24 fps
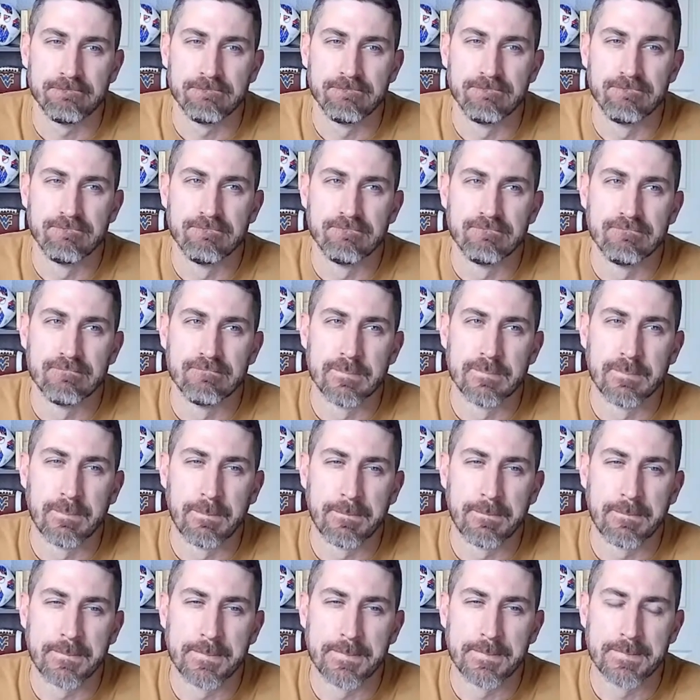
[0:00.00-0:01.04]

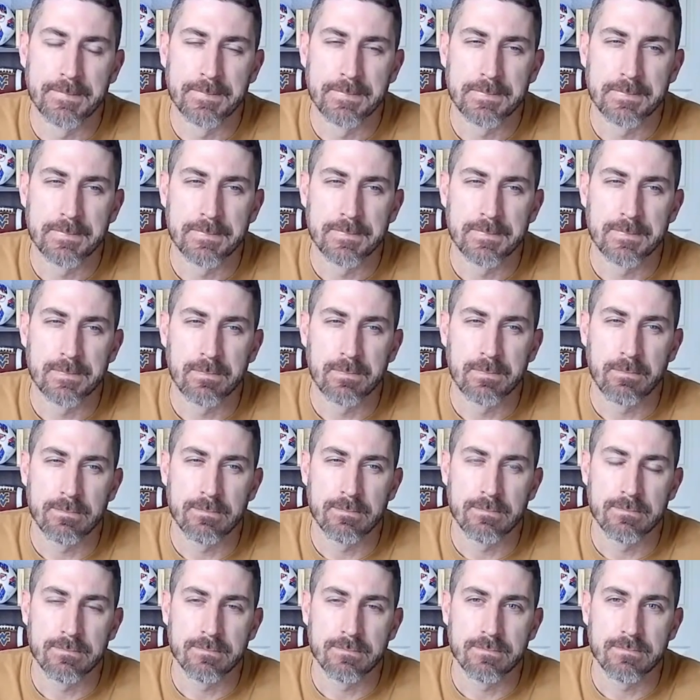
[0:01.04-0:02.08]

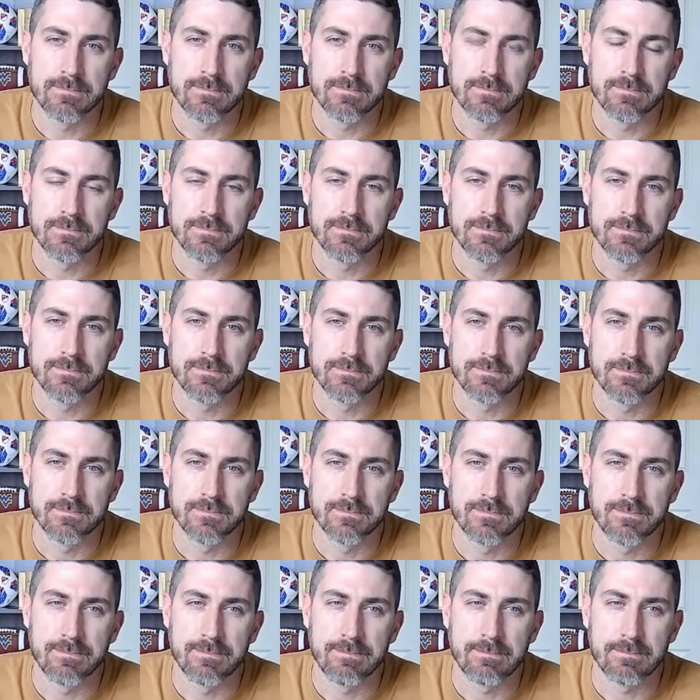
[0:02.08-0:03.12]

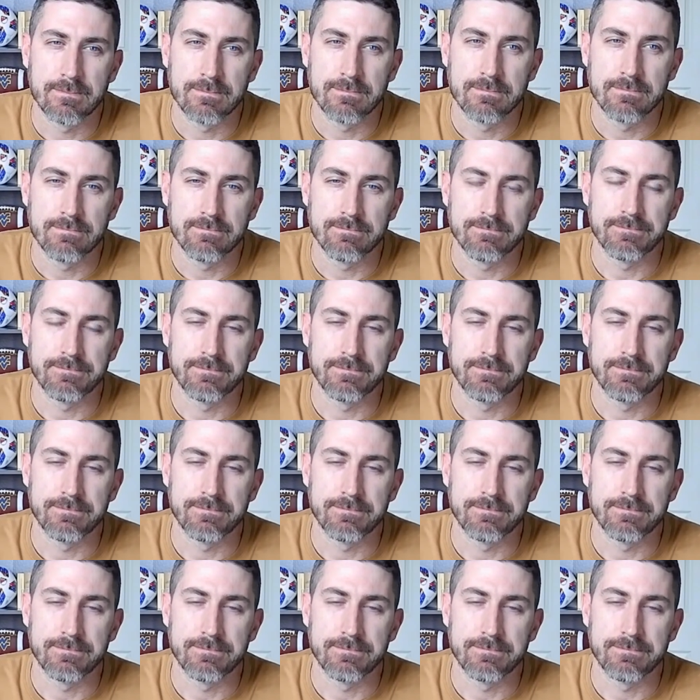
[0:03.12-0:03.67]
(not speaking)